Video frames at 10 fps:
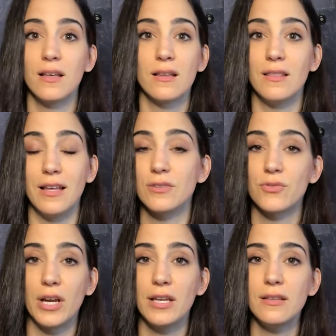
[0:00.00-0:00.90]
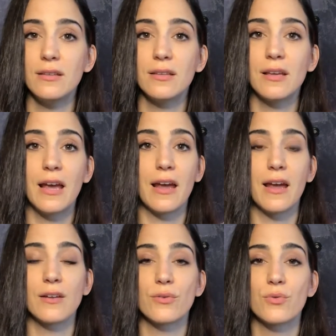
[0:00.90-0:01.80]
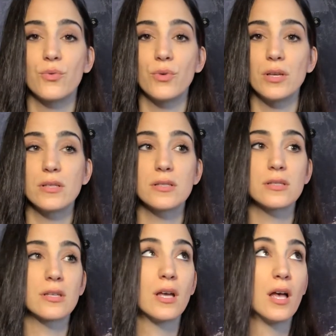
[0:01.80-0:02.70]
not great and who is